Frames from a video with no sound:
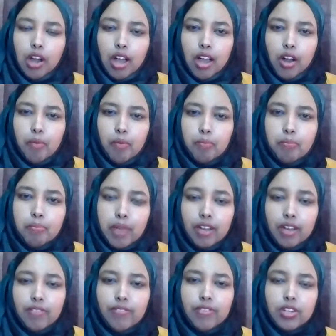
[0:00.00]
are
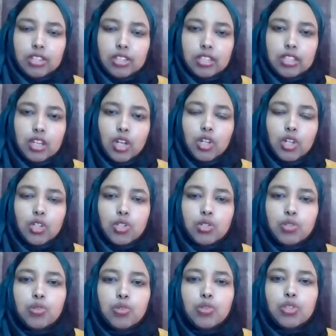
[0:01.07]
benefits
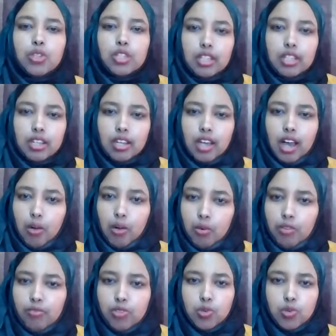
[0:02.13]
to the our
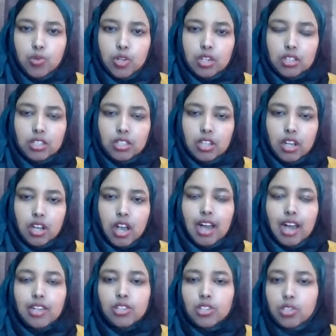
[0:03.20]
viewers.
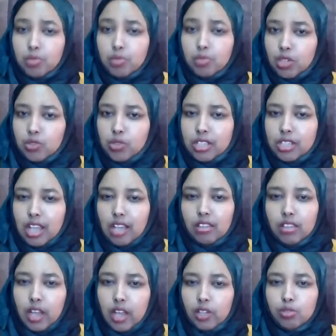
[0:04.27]
I just wanted to say
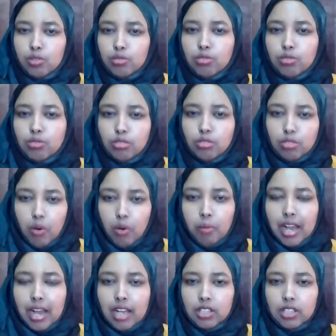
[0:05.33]
thank you so
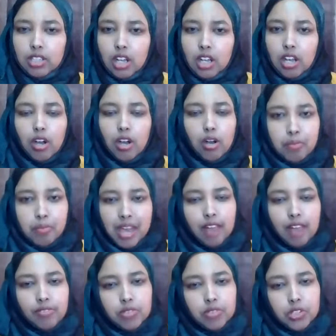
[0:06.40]
much on
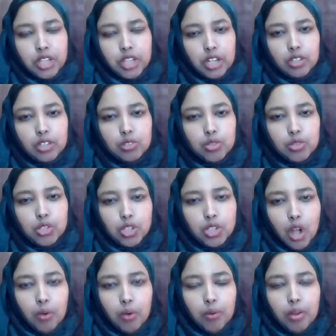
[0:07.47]
behalf of the Deqa Nur
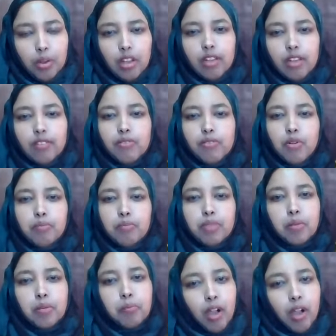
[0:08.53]
Show for
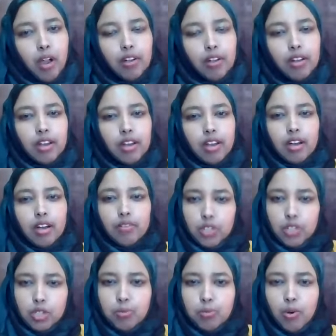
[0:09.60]
being part of
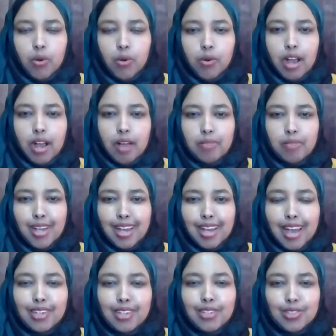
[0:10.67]
this program
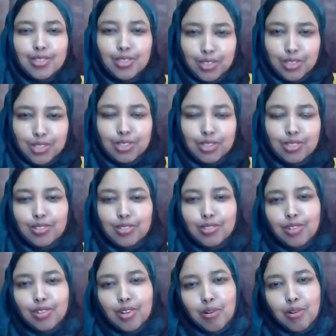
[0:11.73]
and
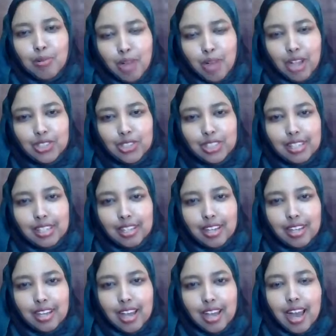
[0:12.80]
continue watching.
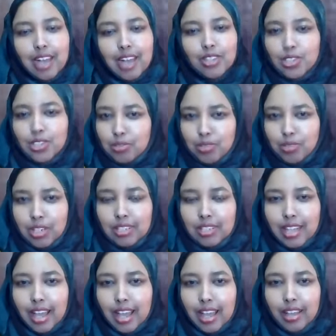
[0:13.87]
I just want to
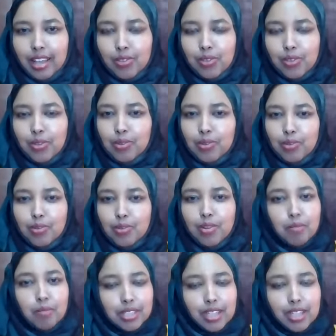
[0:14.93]
say to
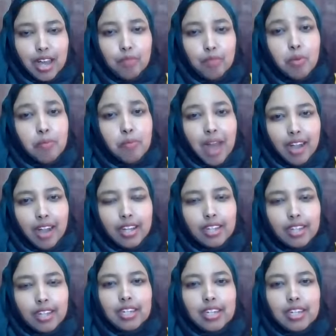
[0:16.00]
Ramadan Mubarak